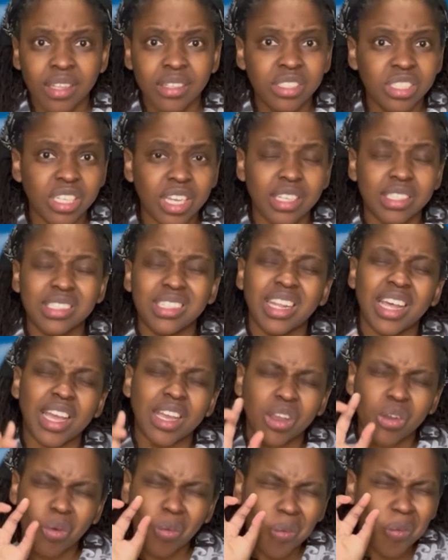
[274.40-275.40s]
Just
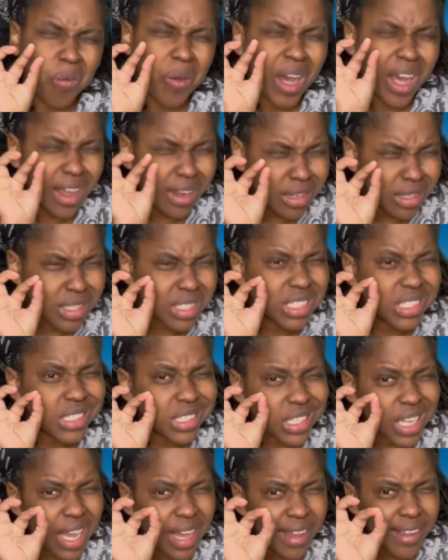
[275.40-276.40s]
like one
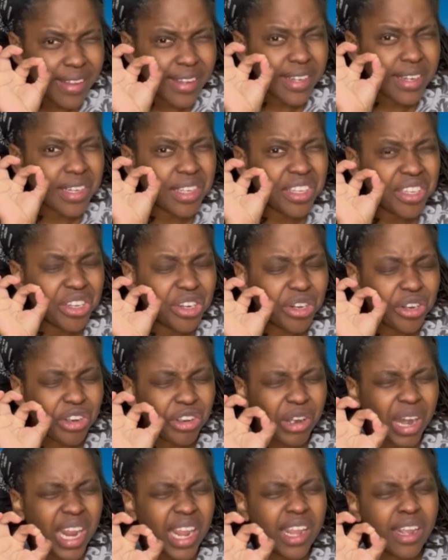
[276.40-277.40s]
tiny
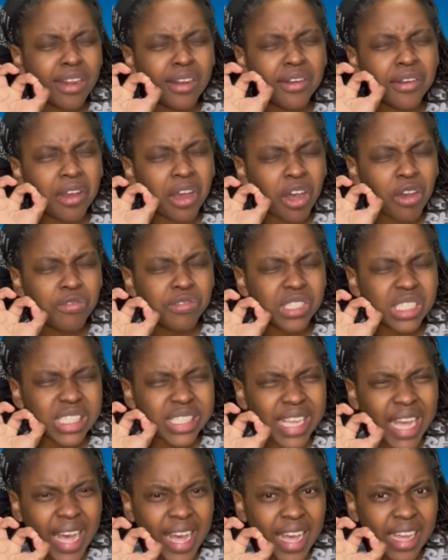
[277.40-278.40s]
grain of
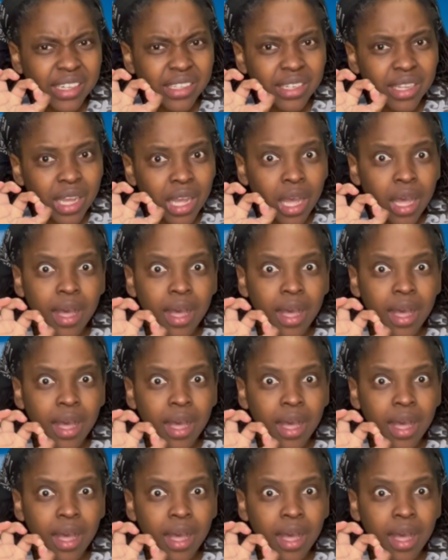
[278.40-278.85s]
sand